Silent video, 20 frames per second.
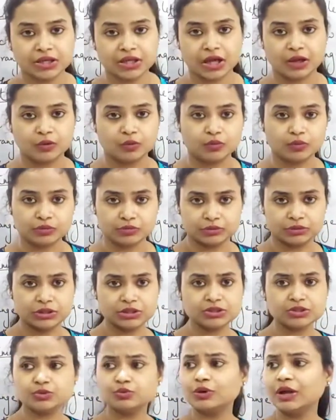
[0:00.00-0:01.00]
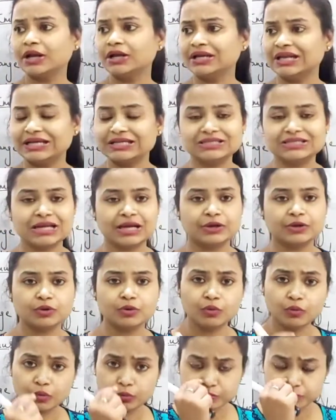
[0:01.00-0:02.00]
yellow. This you can test at
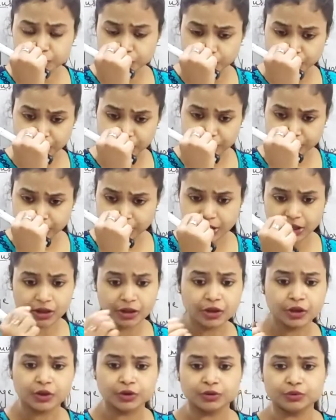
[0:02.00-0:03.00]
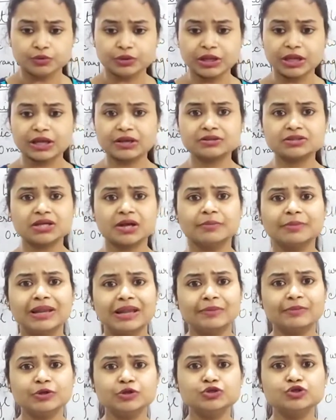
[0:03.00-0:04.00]
your homes only. Okay, you take some
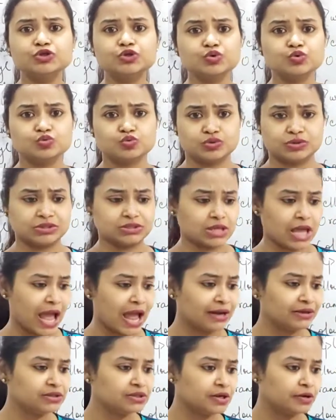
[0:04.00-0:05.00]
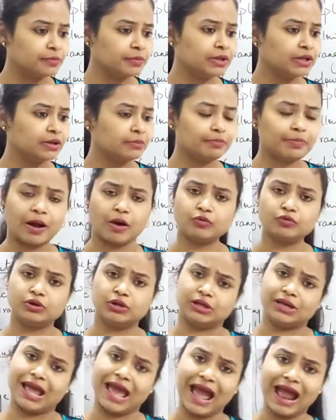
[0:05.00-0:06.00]
lemon juice and turmeric
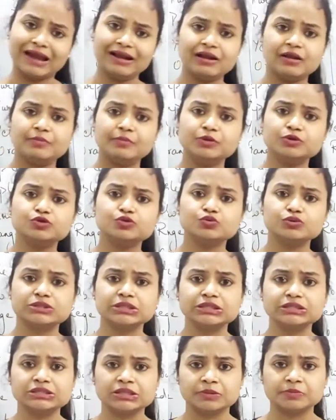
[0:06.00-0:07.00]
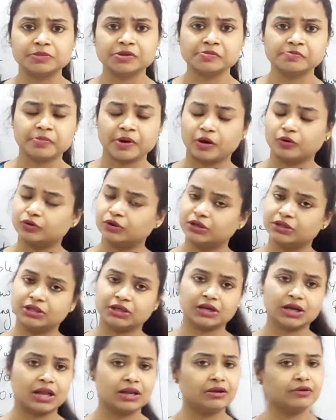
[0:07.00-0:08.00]
powder, add lemon juice and turmeric powder,
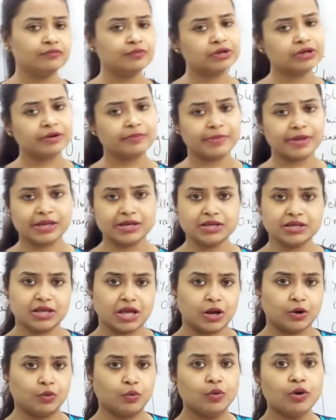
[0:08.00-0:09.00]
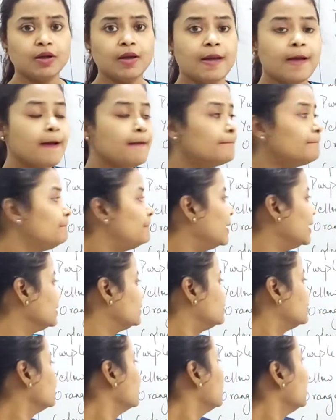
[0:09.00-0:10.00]
the color will remain yellow,
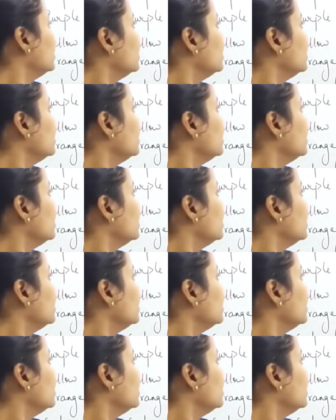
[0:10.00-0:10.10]
but